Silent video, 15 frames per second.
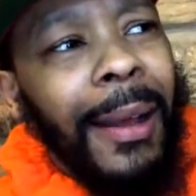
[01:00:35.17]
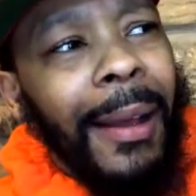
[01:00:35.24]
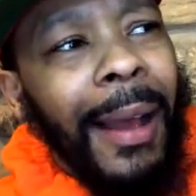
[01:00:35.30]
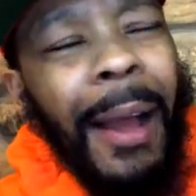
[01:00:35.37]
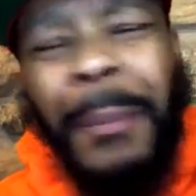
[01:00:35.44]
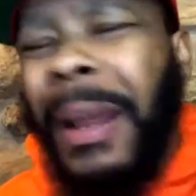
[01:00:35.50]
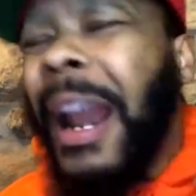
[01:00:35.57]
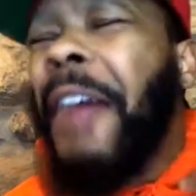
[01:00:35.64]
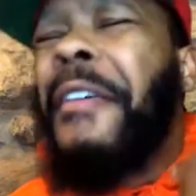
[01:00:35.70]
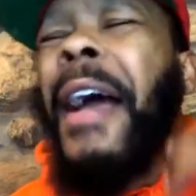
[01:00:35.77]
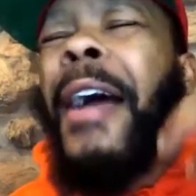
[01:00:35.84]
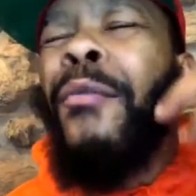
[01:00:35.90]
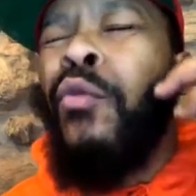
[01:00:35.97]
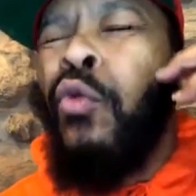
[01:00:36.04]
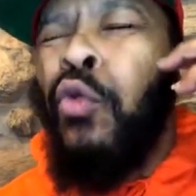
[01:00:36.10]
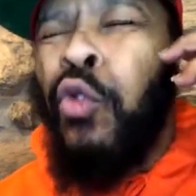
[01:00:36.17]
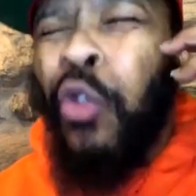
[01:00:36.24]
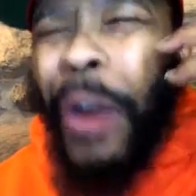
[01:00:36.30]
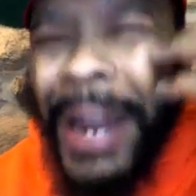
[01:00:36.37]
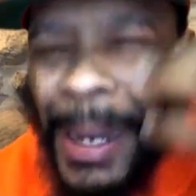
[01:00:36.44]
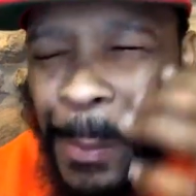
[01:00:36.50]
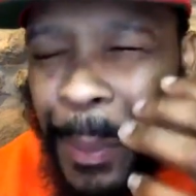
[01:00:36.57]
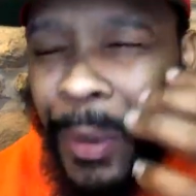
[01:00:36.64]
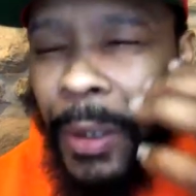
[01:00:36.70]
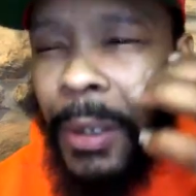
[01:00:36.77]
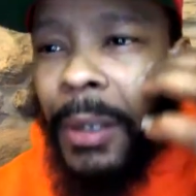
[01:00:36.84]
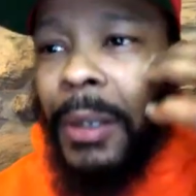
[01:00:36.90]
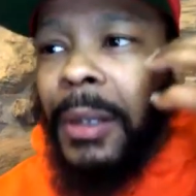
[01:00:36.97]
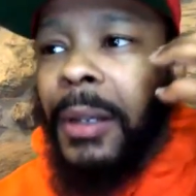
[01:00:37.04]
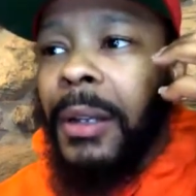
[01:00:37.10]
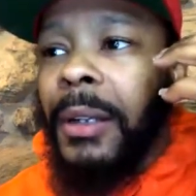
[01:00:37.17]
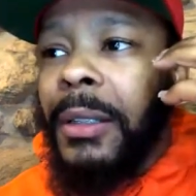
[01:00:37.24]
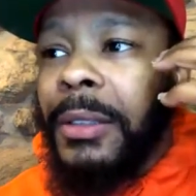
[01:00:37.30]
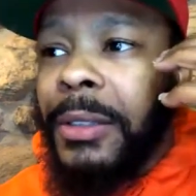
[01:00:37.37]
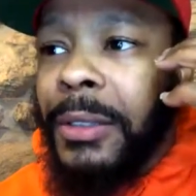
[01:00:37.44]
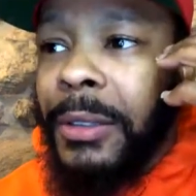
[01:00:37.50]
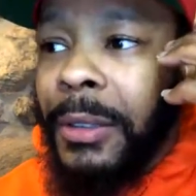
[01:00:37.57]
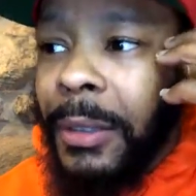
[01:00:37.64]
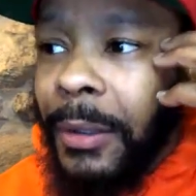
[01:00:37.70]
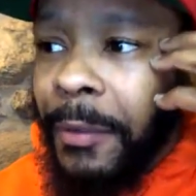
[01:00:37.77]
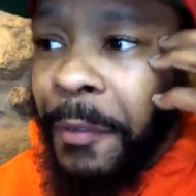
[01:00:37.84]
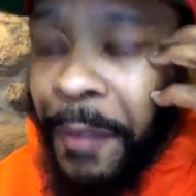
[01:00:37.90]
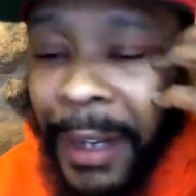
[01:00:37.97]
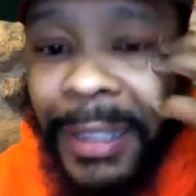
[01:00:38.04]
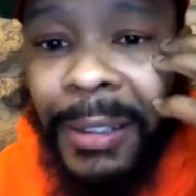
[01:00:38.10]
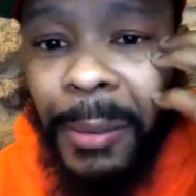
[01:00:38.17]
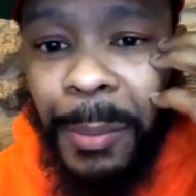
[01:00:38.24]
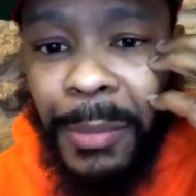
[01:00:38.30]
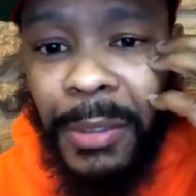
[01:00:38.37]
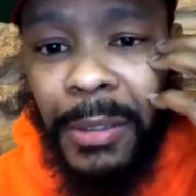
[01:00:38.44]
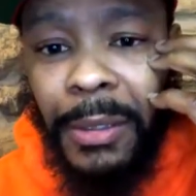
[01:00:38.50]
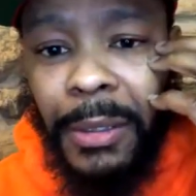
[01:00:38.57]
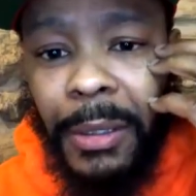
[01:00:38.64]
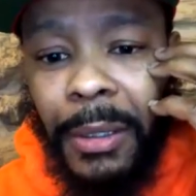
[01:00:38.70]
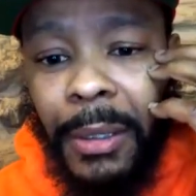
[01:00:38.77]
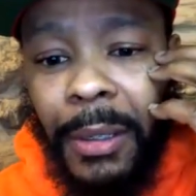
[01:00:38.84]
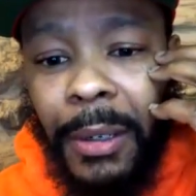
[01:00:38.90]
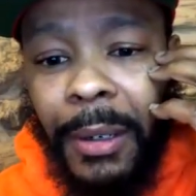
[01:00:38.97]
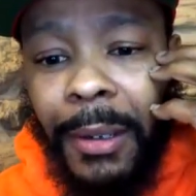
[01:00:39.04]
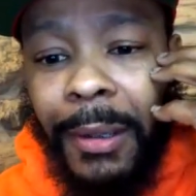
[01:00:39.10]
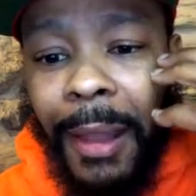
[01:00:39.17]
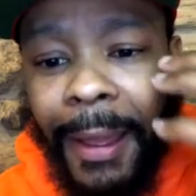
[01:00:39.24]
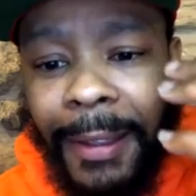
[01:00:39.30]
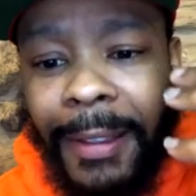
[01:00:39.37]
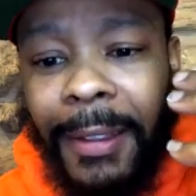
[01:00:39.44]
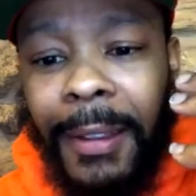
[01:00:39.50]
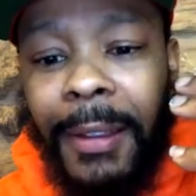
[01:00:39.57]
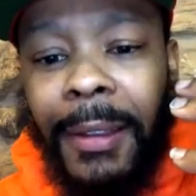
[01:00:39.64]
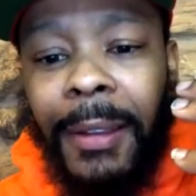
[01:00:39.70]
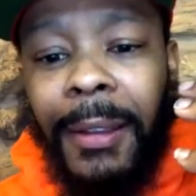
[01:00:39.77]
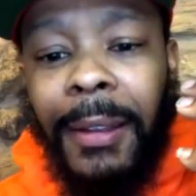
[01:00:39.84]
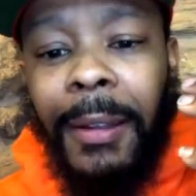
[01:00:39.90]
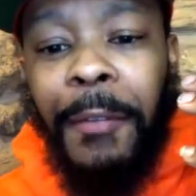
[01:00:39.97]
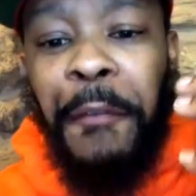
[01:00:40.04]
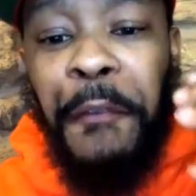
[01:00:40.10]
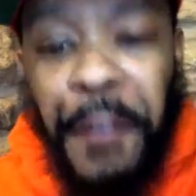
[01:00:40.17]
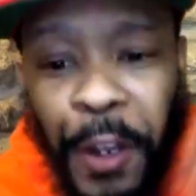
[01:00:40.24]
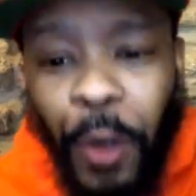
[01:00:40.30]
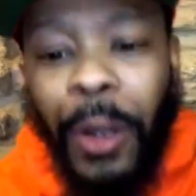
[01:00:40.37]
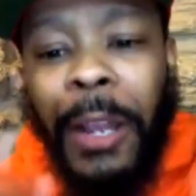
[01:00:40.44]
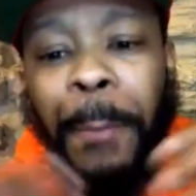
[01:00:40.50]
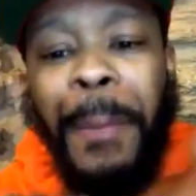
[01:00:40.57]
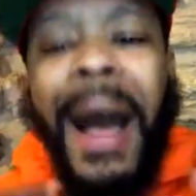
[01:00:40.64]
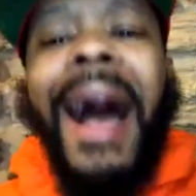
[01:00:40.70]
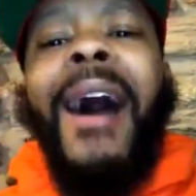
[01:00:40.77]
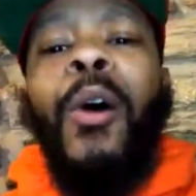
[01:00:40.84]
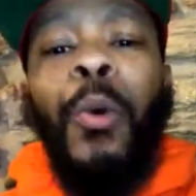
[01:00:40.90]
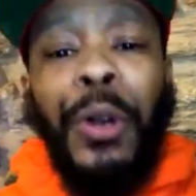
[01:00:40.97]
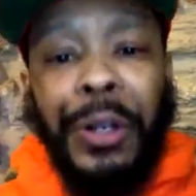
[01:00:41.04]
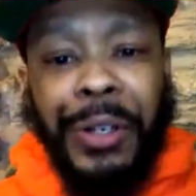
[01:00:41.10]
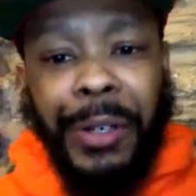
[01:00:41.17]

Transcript: I've had rape victims like feel empowered.